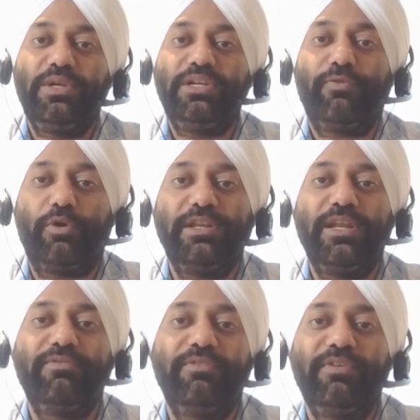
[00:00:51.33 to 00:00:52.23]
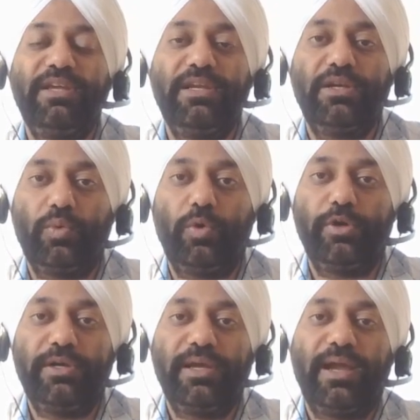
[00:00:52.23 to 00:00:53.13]
reach 49, 50 in
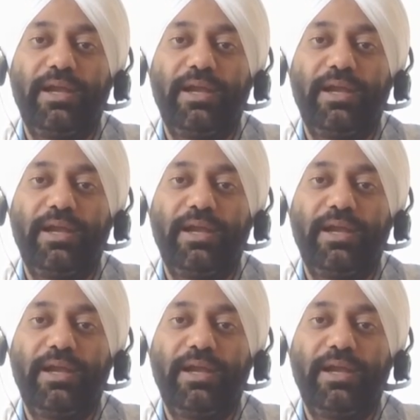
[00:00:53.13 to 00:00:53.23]
quant,